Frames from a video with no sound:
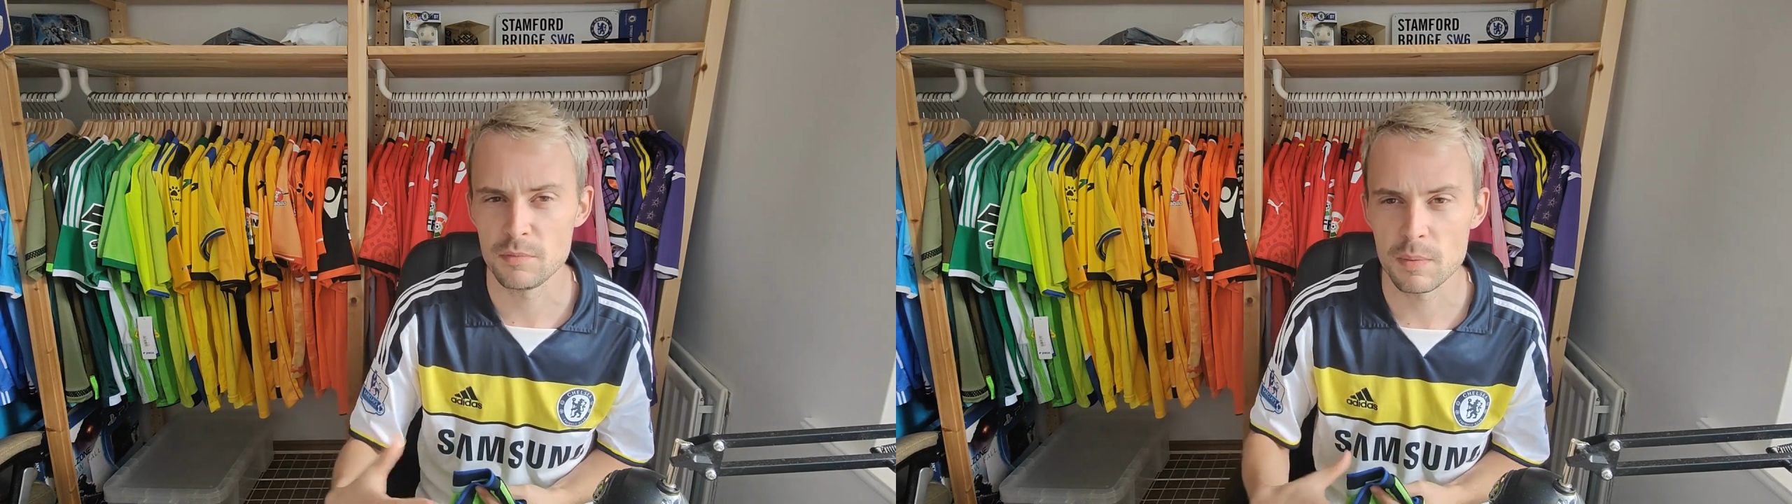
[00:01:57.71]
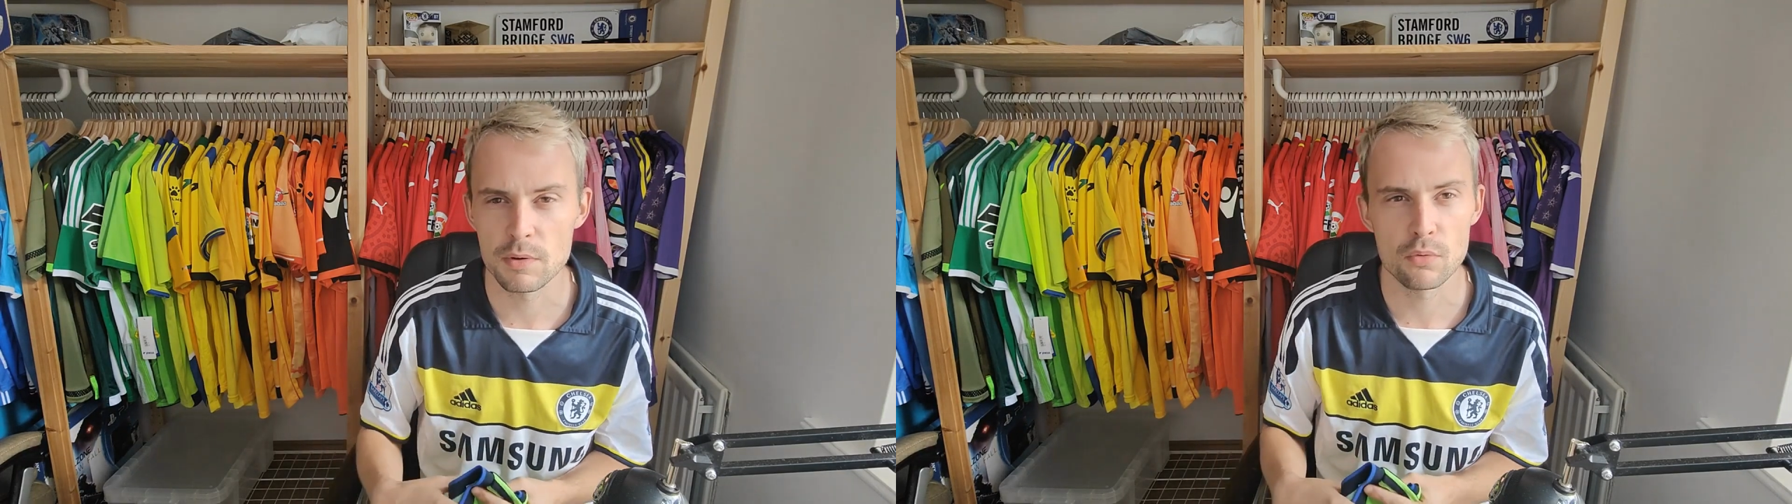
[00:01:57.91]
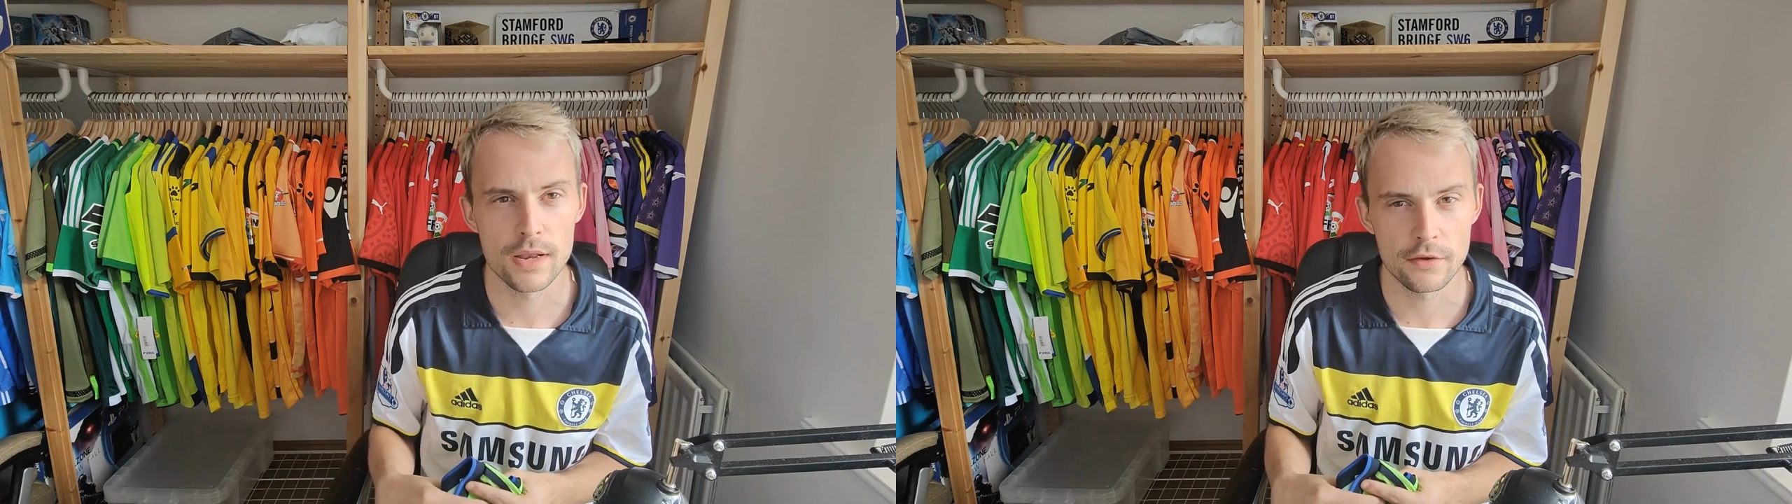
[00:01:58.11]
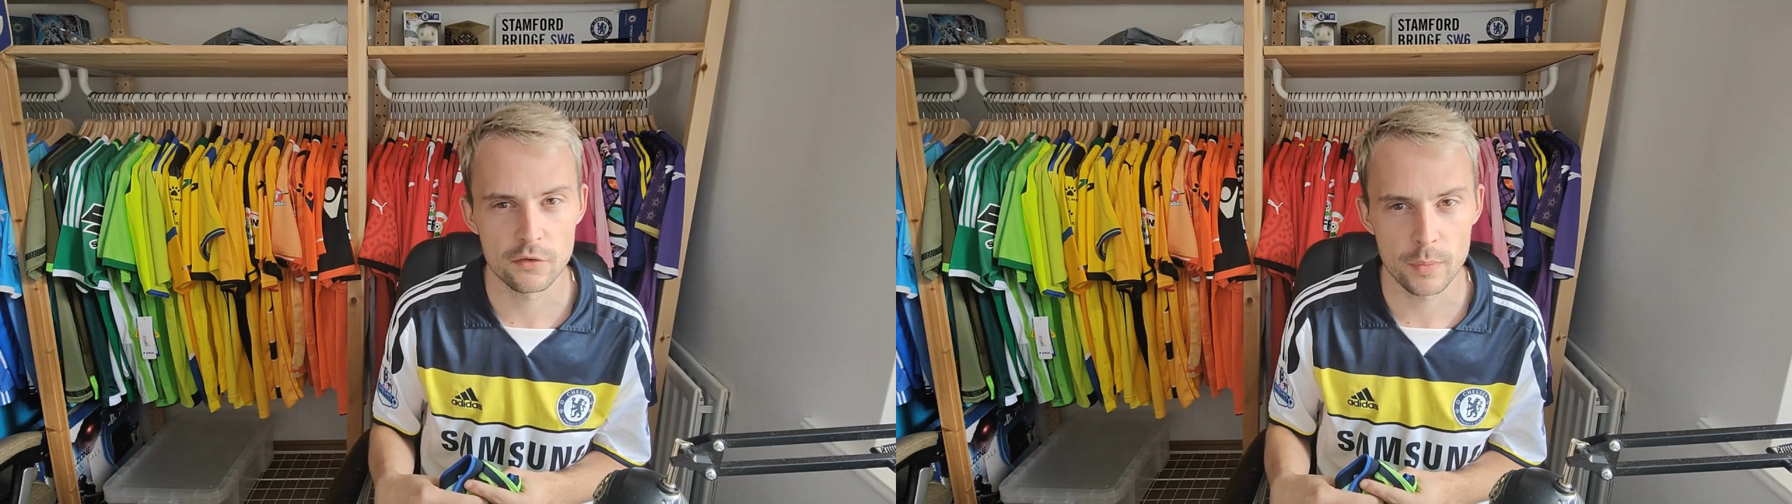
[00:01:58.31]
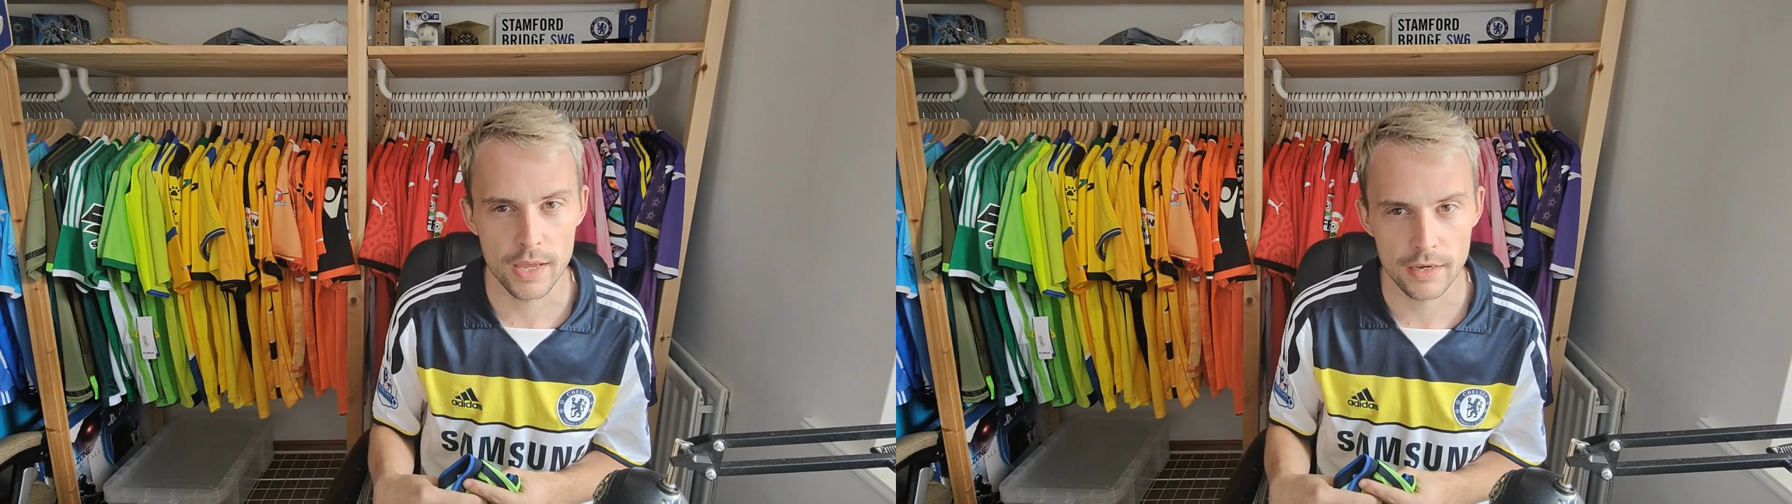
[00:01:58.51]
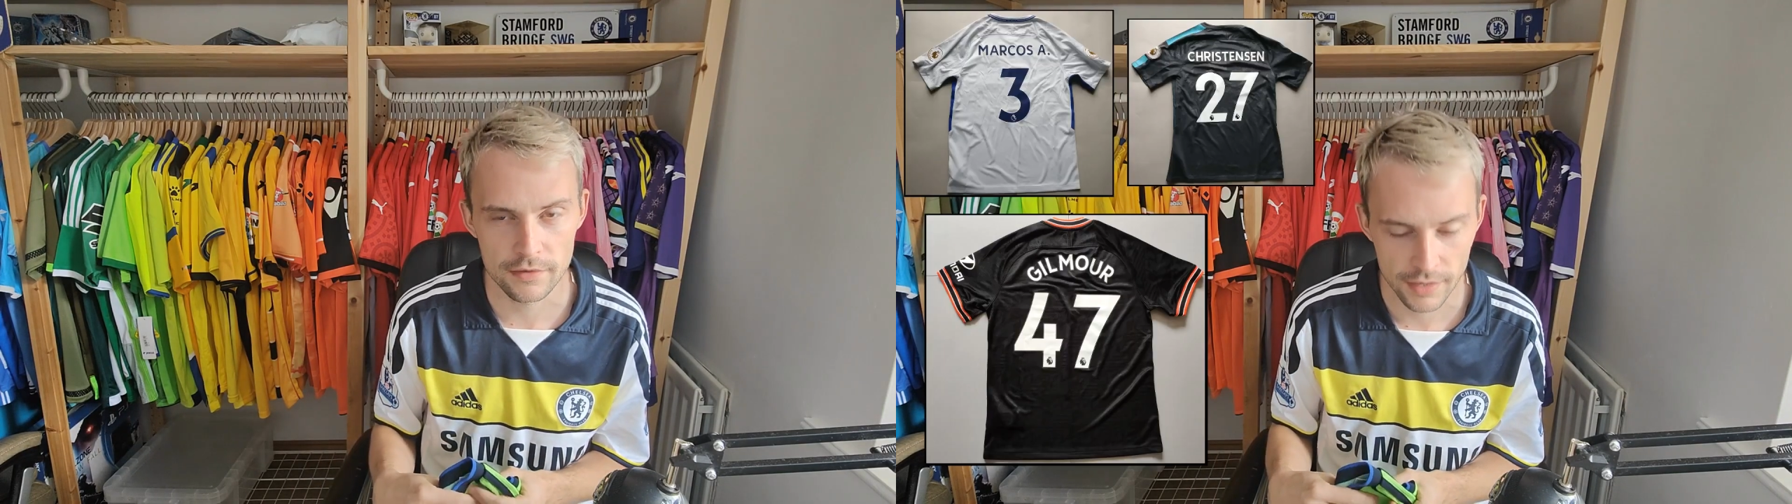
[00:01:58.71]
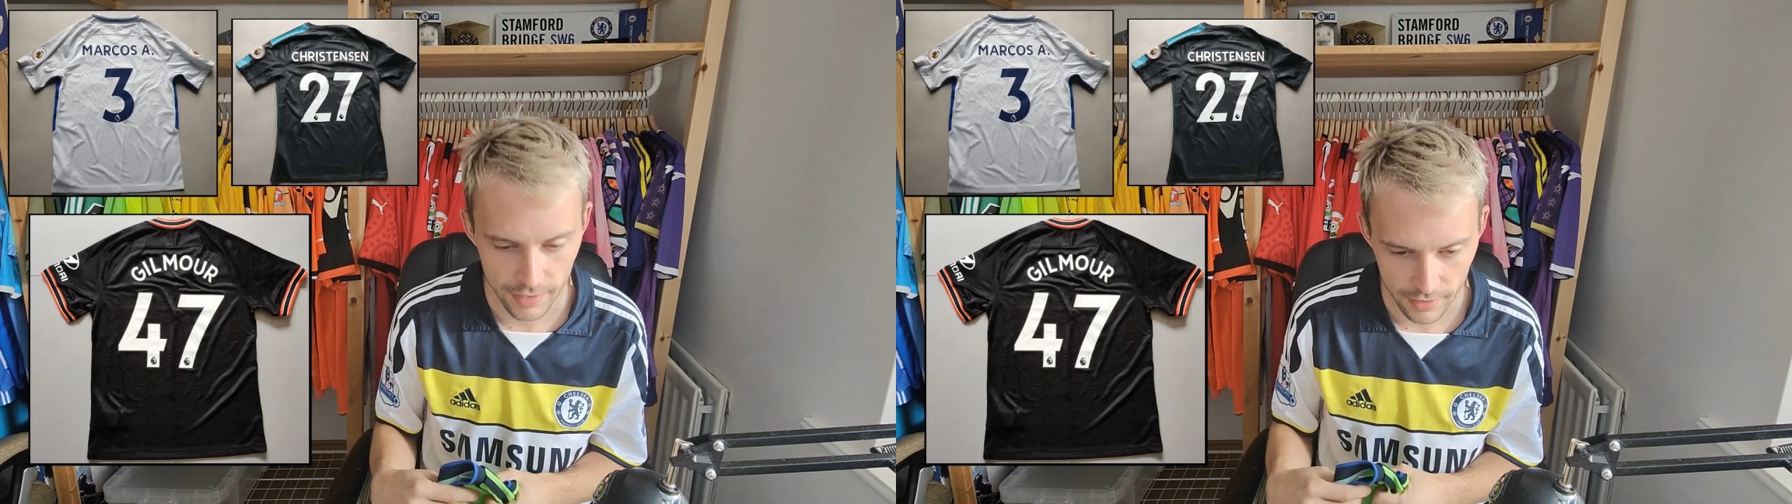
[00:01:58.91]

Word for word: maybe wouldn't expect.